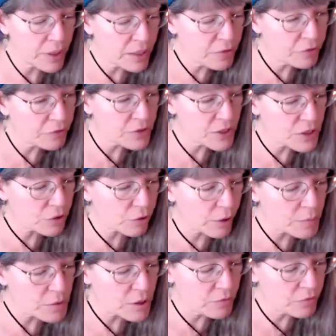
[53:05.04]
brief
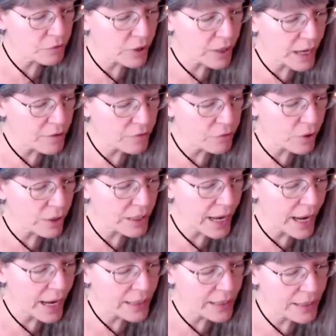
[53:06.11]
description for gate
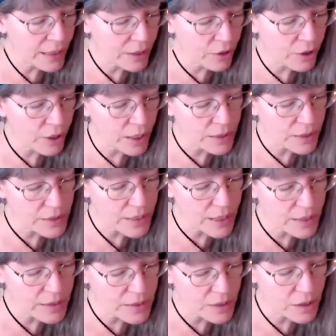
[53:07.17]
48 here, it
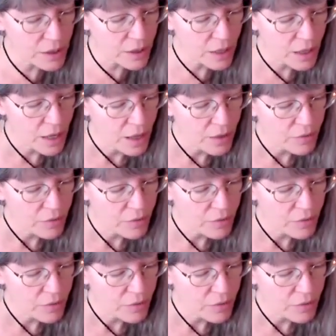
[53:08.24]
says that